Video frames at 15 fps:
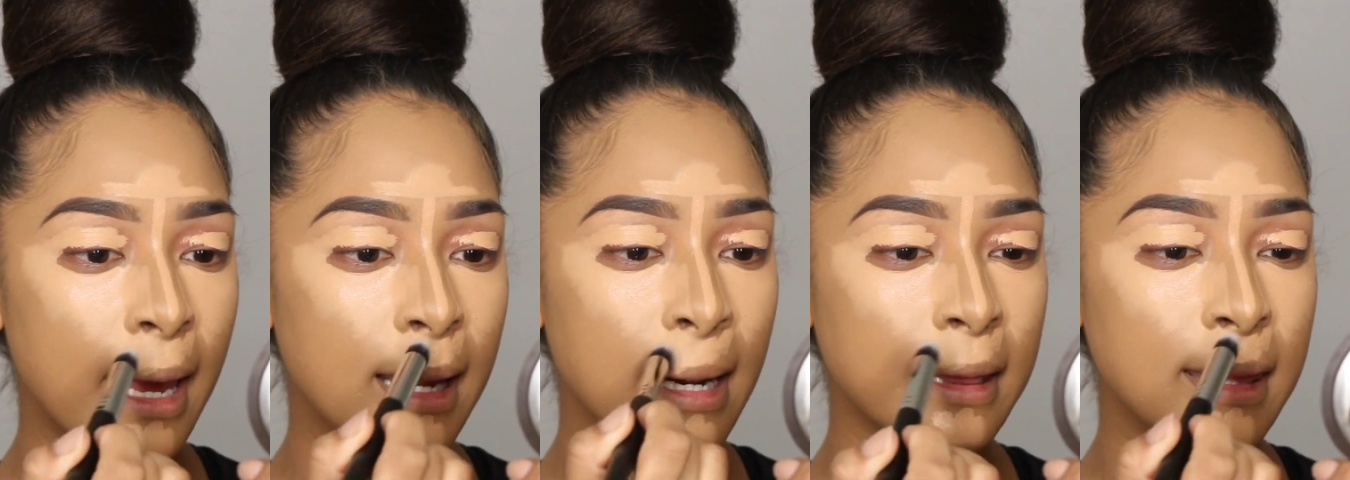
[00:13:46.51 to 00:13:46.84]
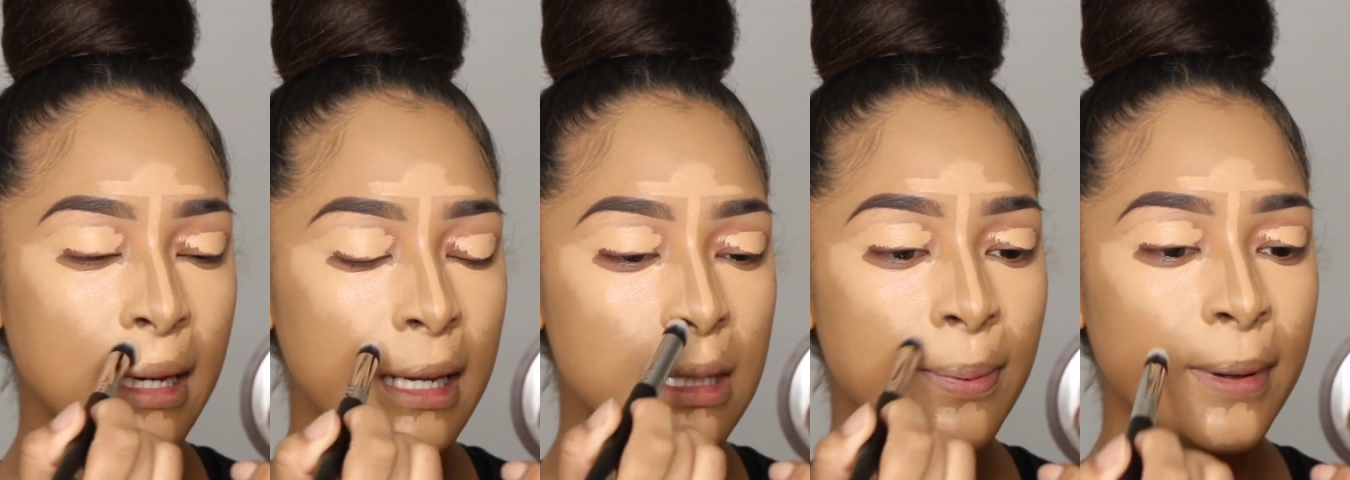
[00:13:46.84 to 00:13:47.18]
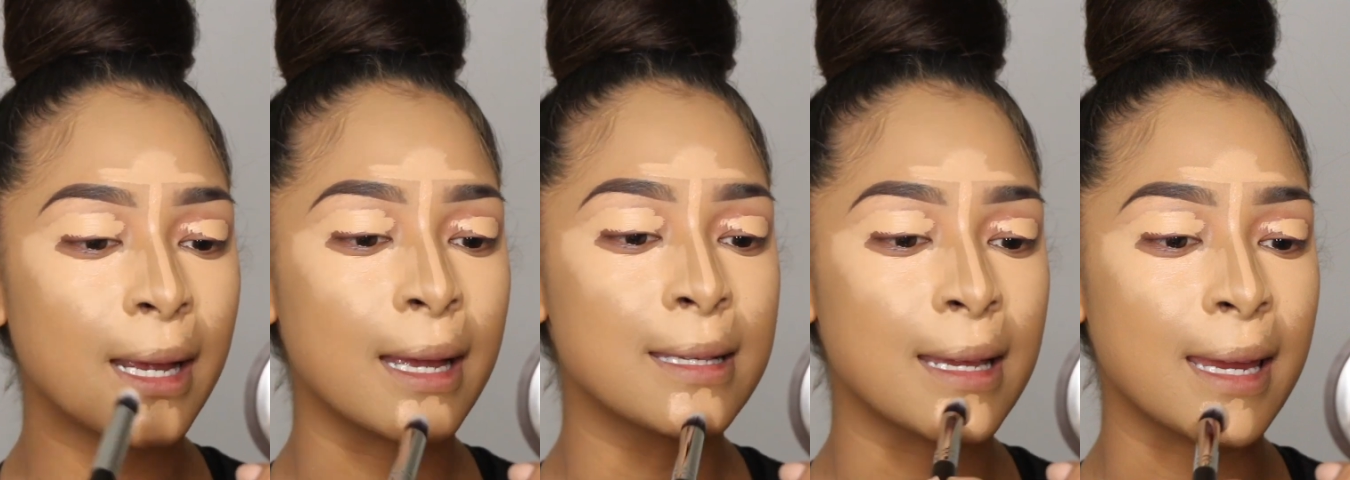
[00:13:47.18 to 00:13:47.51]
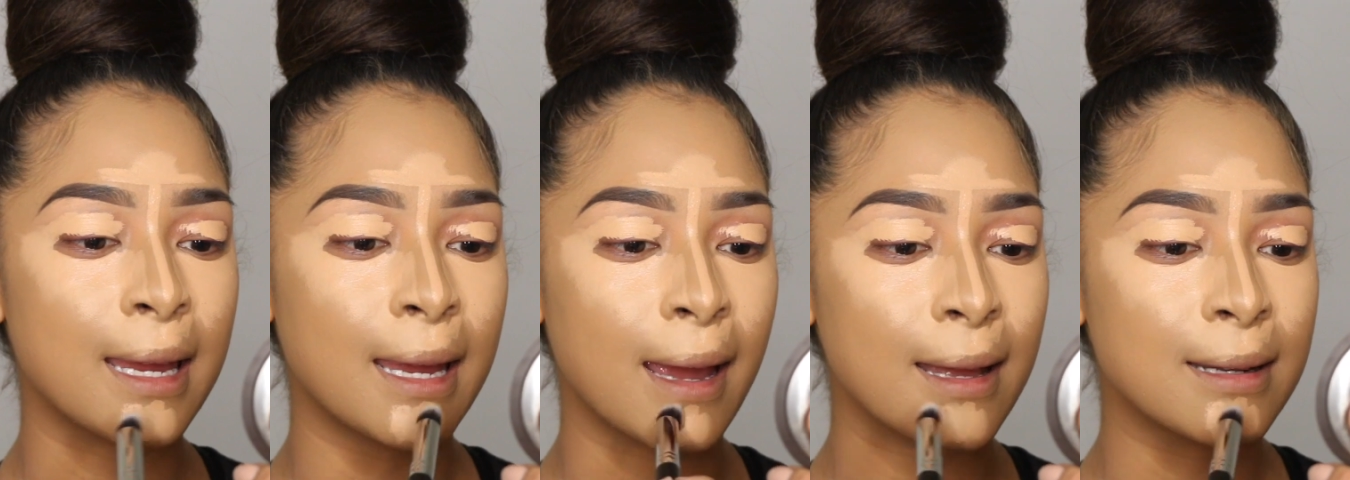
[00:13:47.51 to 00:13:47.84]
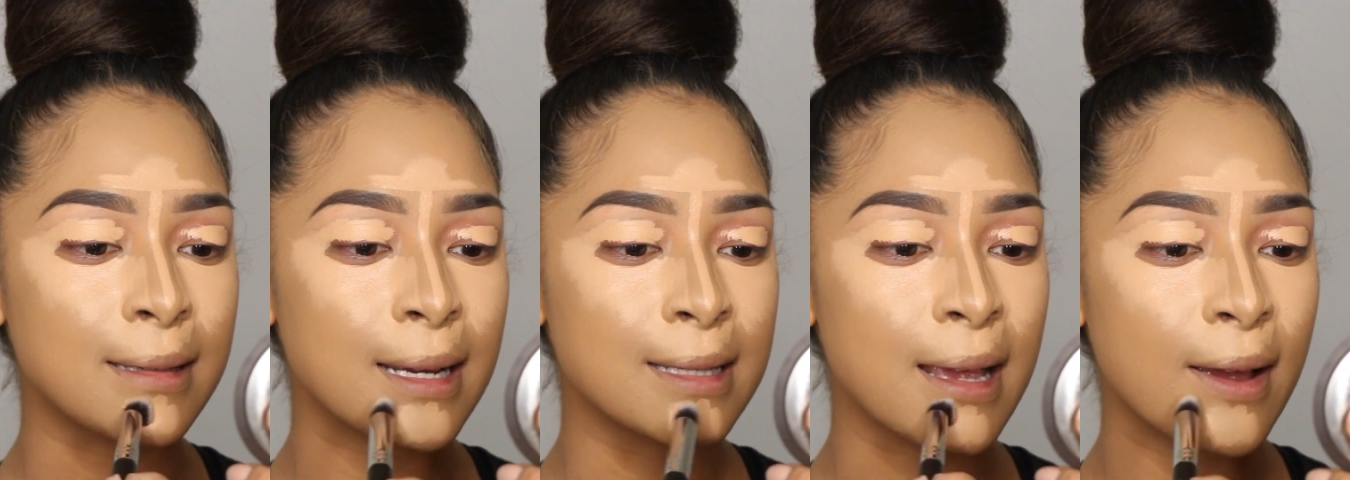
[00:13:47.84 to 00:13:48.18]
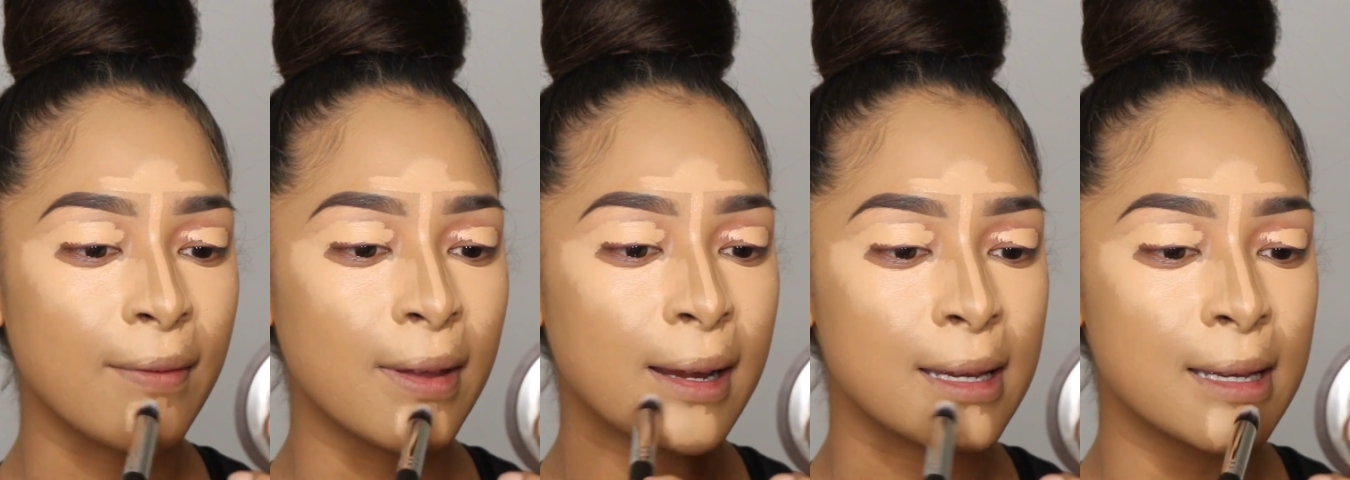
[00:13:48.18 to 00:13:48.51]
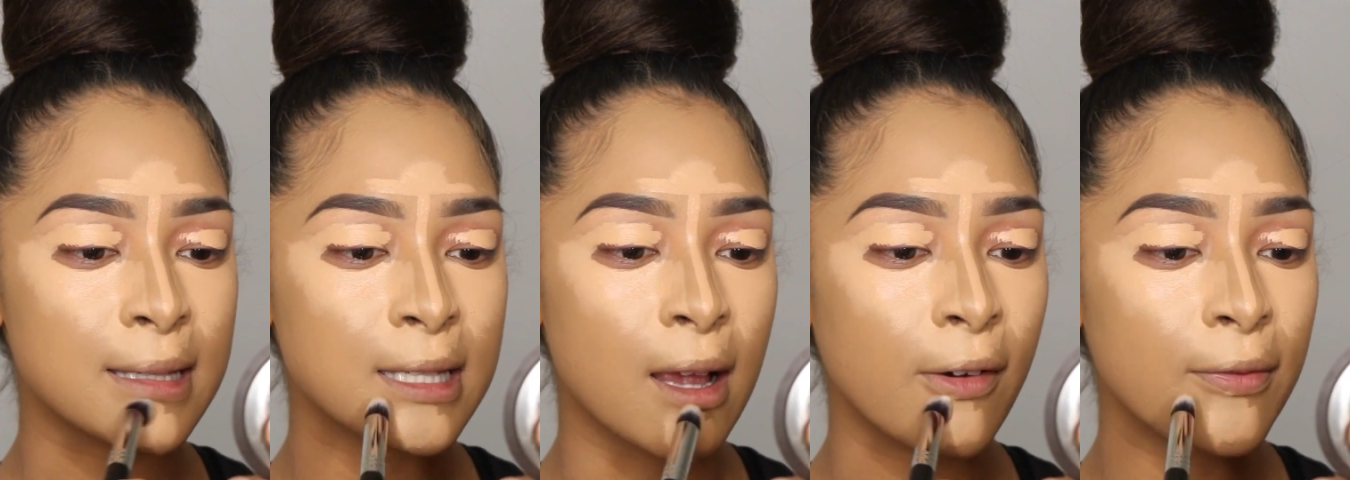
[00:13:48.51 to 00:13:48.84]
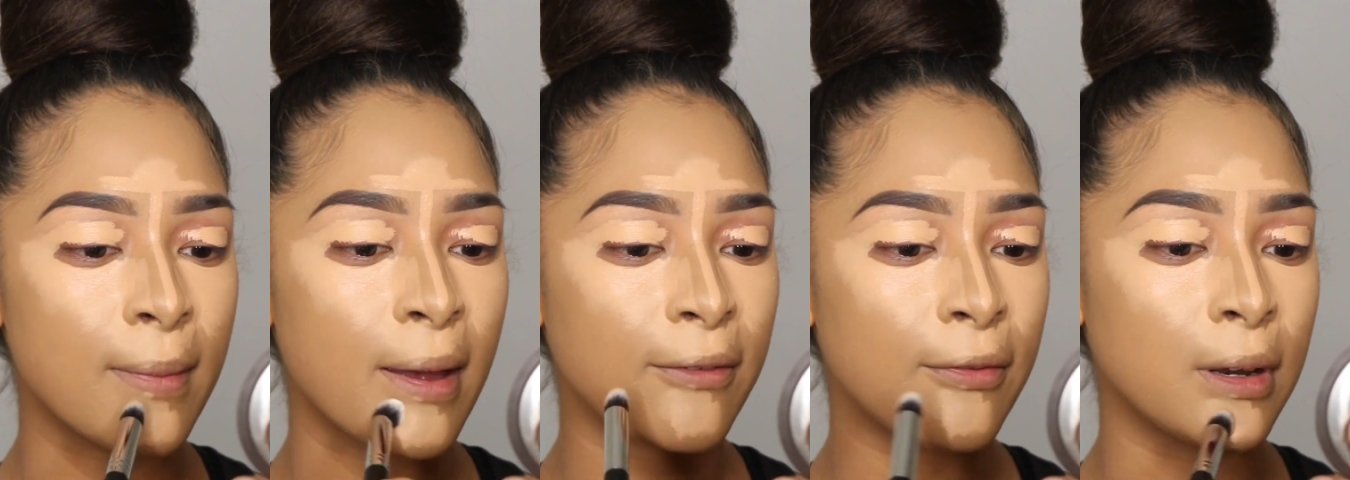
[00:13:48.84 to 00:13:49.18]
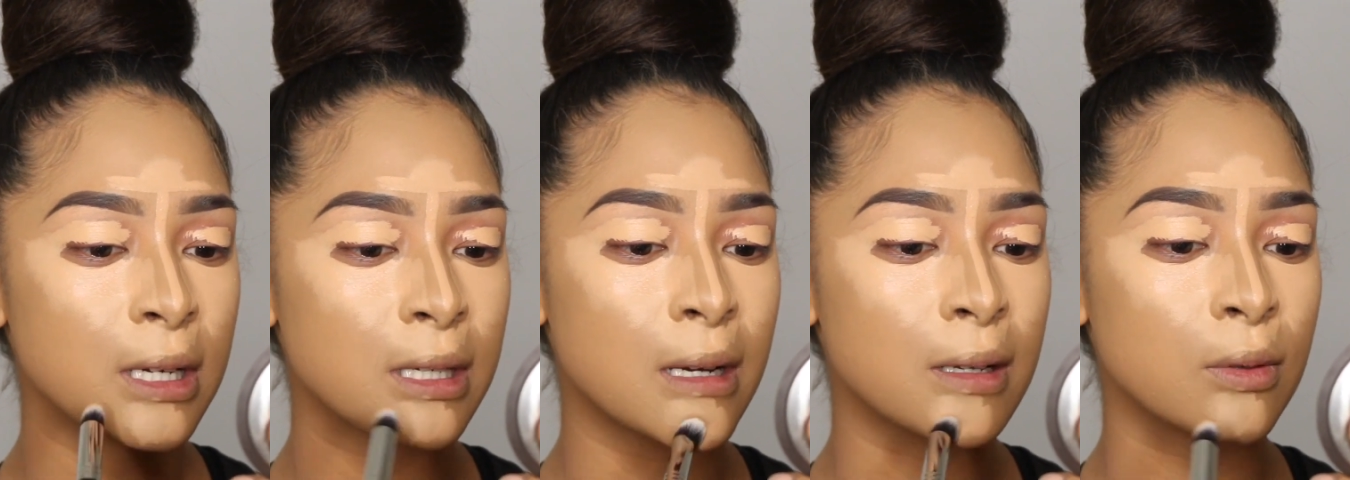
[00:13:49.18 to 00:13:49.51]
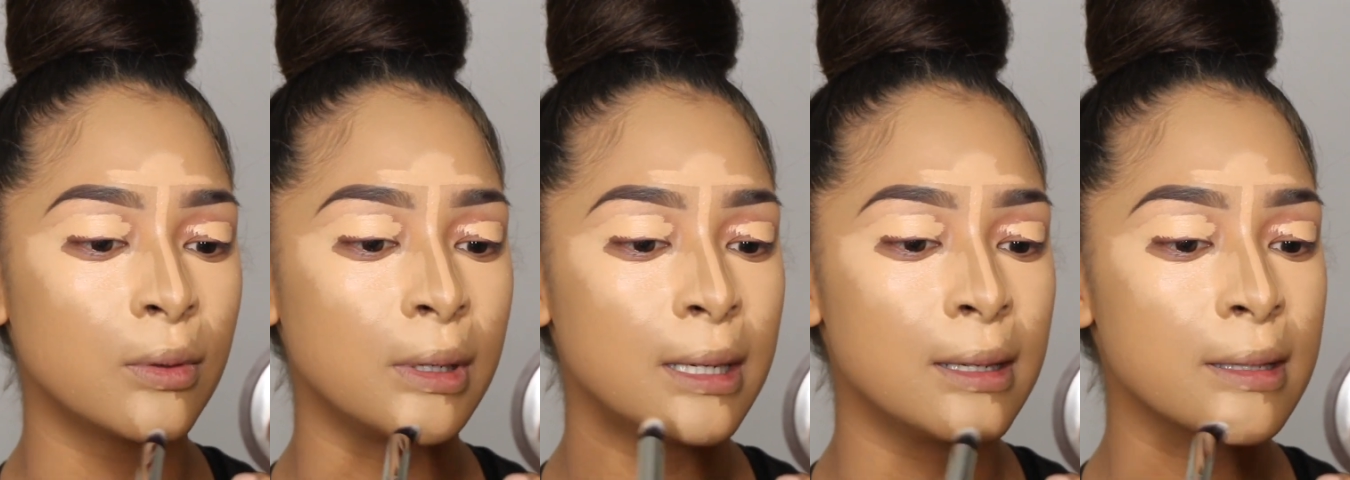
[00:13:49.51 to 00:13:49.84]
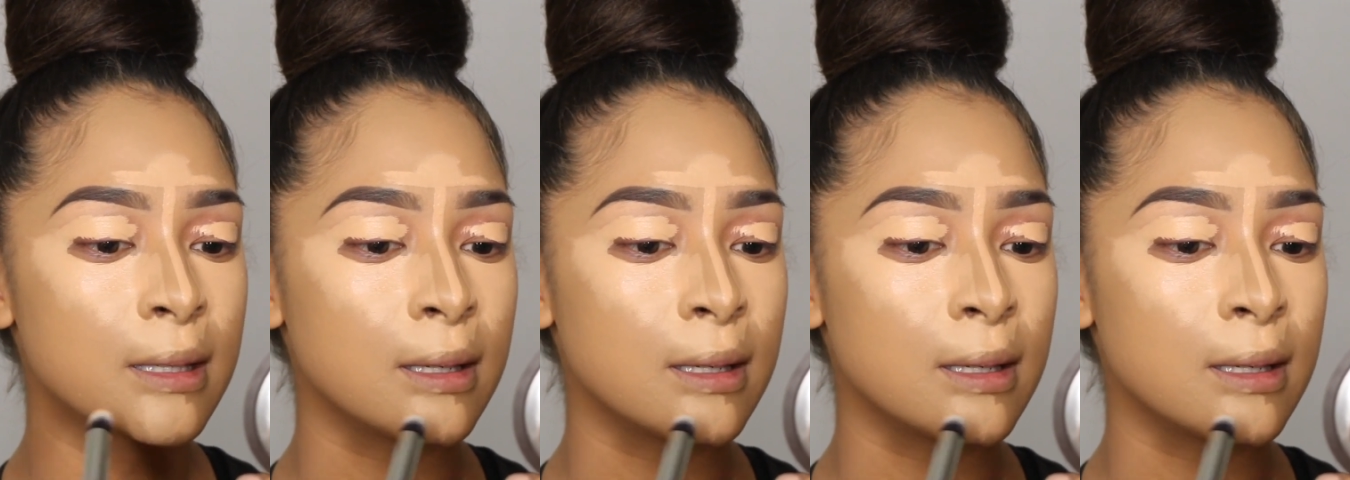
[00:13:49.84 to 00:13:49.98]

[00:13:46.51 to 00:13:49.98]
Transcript: and I think it's because it does have like a soft matte finish as well,